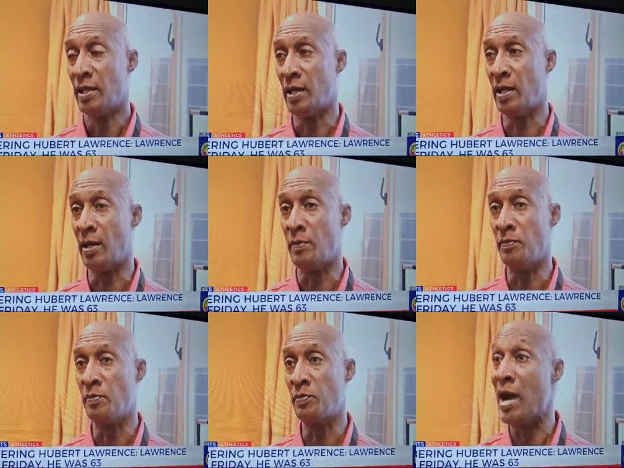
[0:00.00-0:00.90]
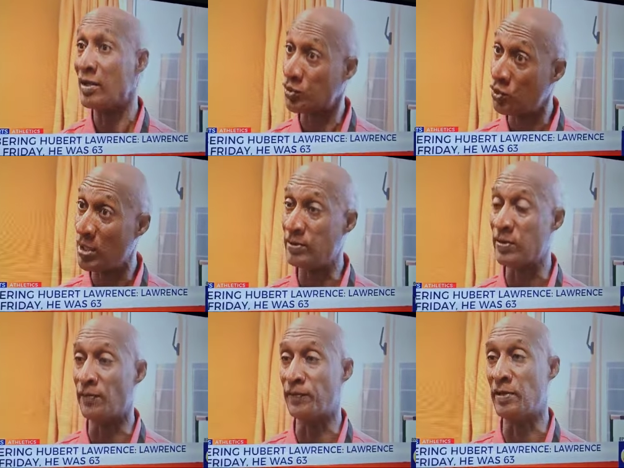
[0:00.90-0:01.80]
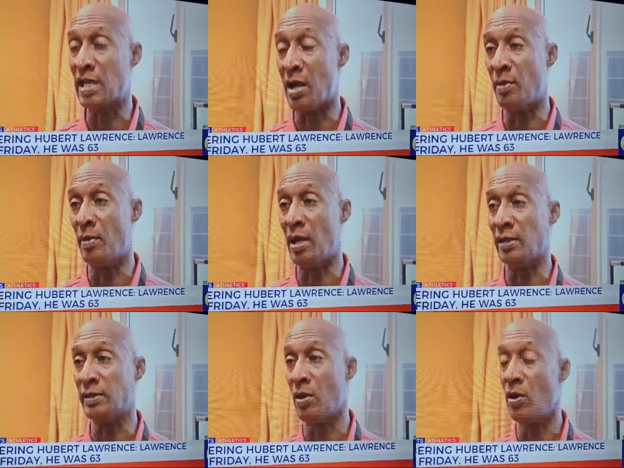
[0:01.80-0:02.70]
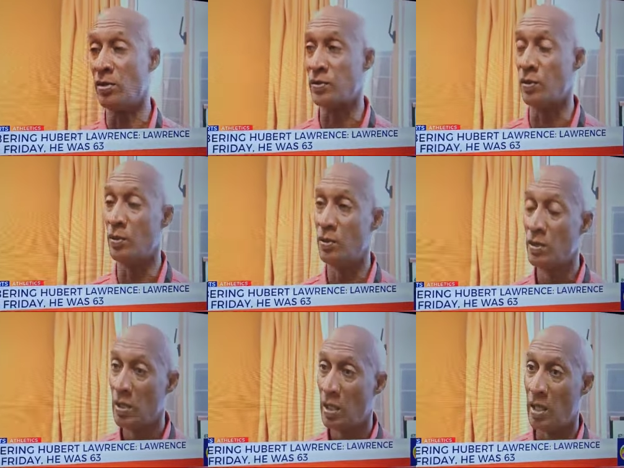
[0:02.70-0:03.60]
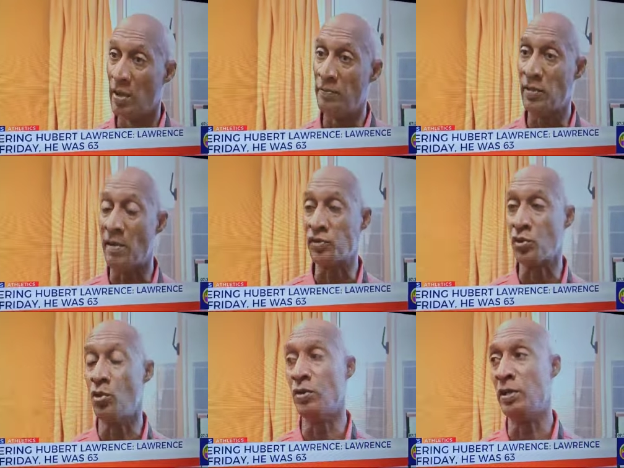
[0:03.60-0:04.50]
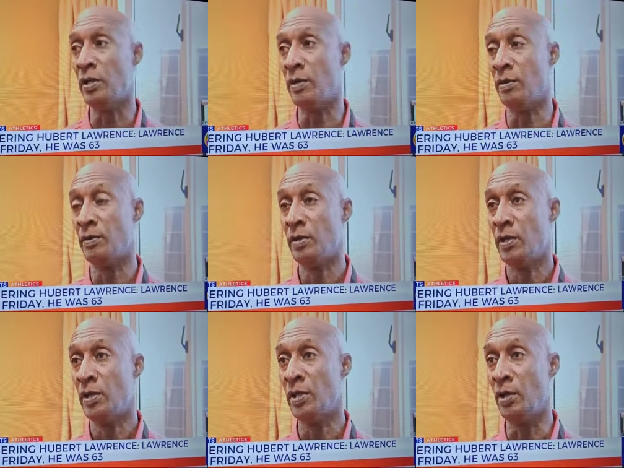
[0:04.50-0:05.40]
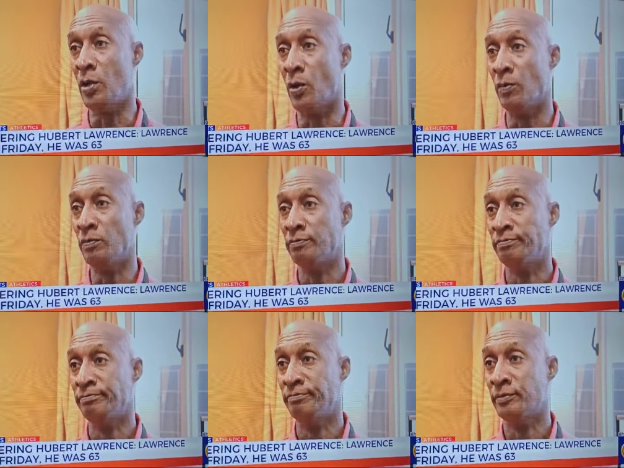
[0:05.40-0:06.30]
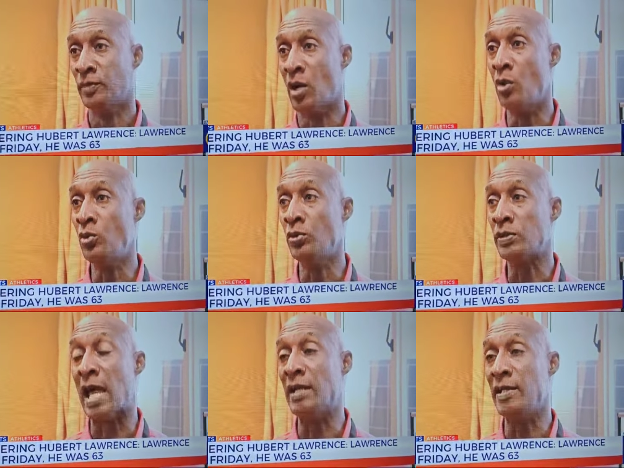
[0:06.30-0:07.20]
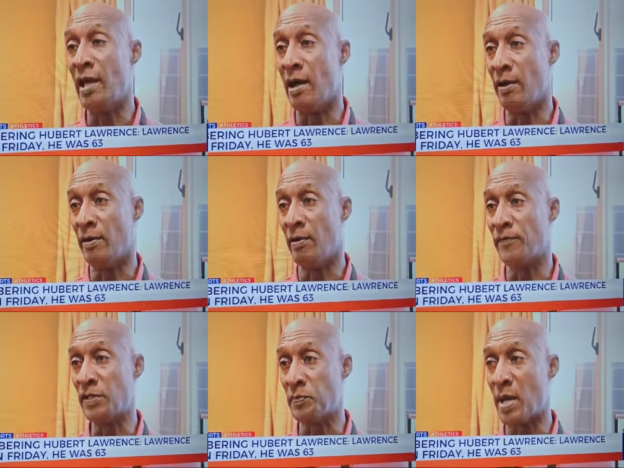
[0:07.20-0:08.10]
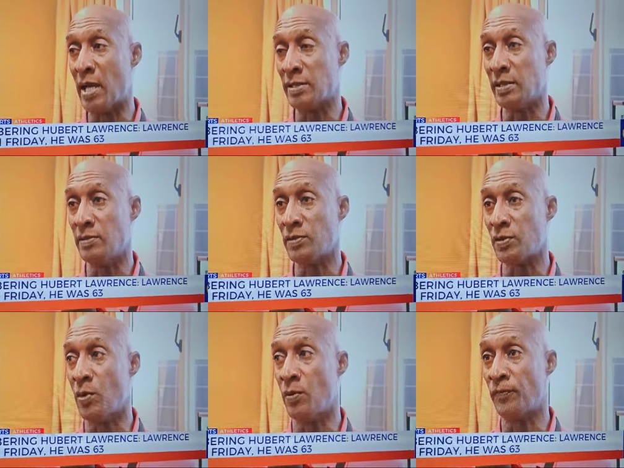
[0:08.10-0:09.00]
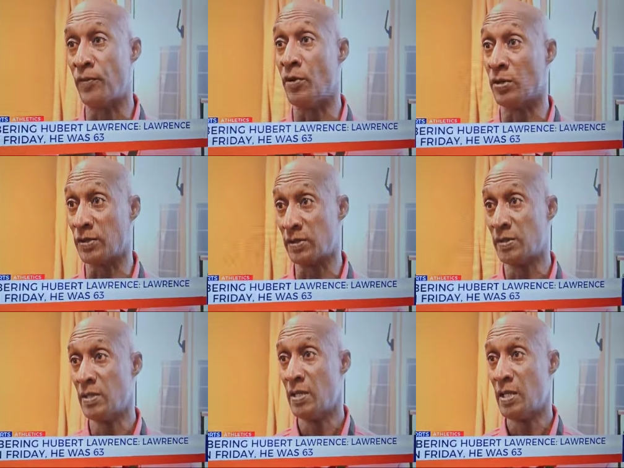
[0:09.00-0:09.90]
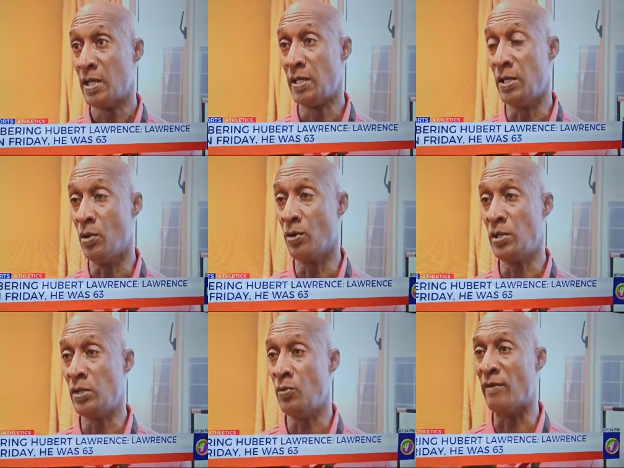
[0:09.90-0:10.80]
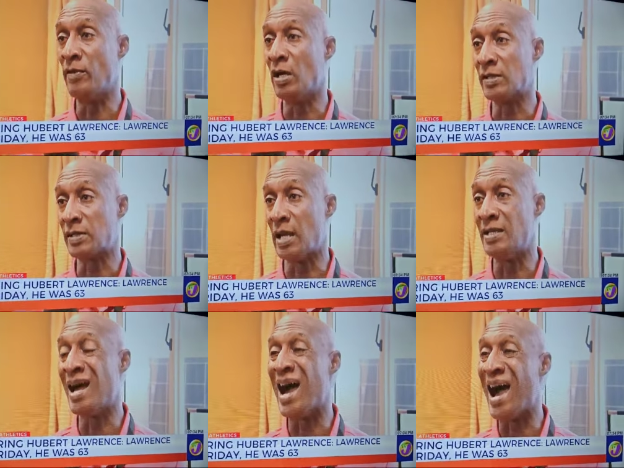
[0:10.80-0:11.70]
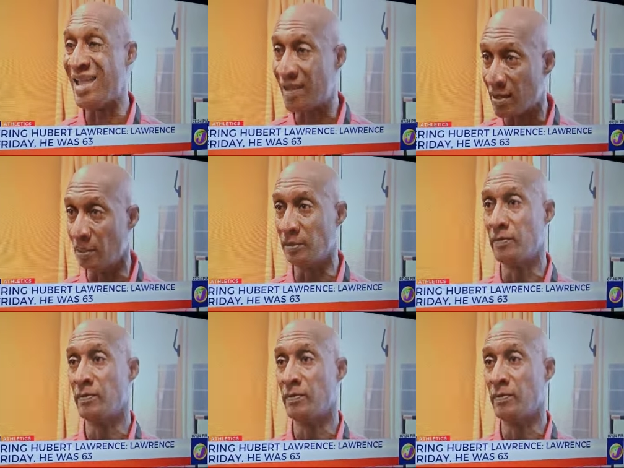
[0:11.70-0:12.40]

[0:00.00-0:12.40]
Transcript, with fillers: Um, past students of his alma mater also have, have shown their, you know, how sad they are of his passing. So for us, you know, we have lost an icon.